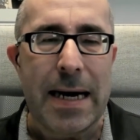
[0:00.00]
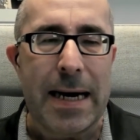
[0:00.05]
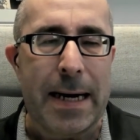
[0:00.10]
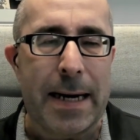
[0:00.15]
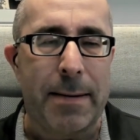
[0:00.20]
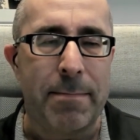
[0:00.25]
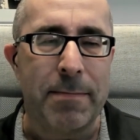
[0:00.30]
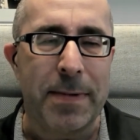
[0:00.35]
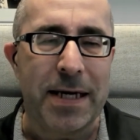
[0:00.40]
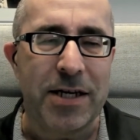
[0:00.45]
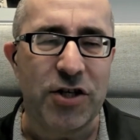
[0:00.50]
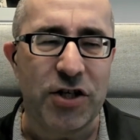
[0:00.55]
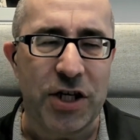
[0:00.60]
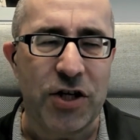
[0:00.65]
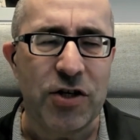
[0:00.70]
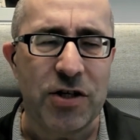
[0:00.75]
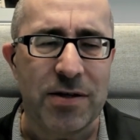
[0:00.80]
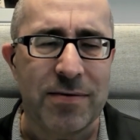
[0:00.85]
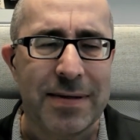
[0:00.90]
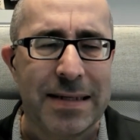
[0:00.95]

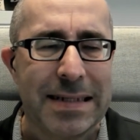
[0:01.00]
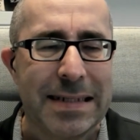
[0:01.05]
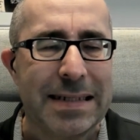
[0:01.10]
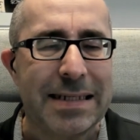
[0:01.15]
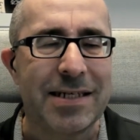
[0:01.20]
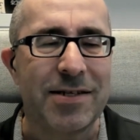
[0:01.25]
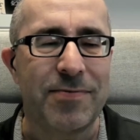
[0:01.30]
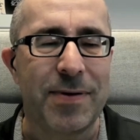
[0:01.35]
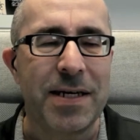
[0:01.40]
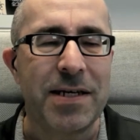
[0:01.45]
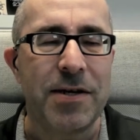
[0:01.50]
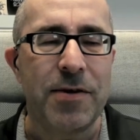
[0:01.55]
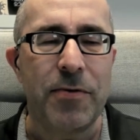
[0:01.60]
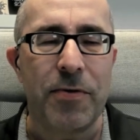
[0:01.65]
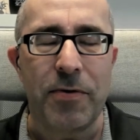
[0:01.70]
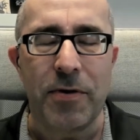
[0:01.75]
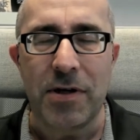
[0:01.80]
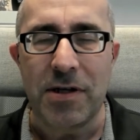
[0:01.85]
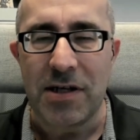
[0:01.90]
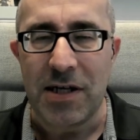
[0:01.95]
Exchange Server
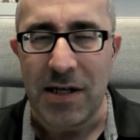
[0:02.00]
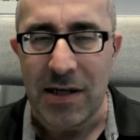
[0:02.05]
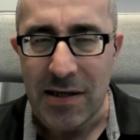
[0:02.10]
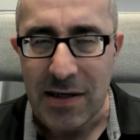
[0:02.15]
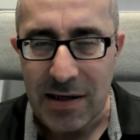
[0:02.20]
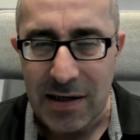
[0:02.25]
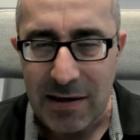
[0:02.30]
2013